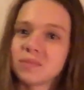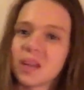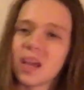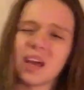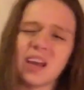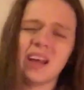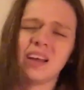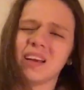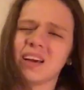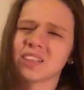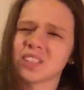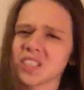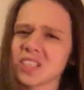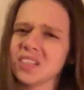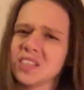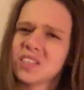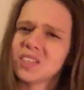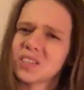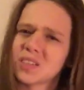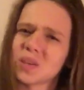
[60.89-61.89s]
And I
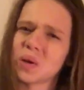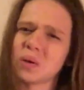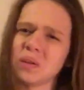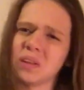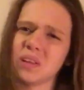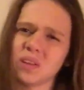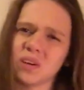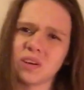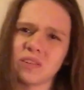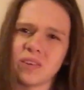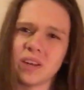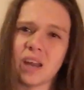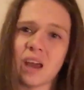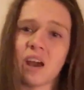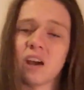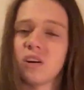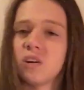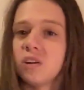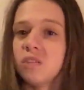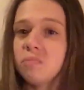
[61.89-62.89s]
actually just only thought of it now.
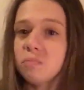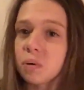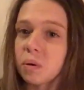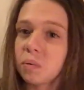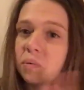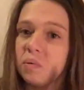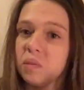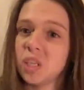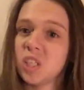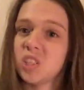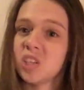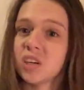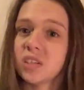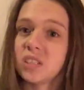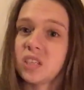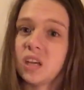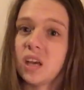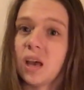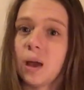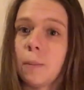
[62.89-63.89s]
I could have probably
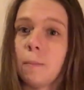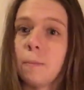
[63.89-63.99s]
chucked a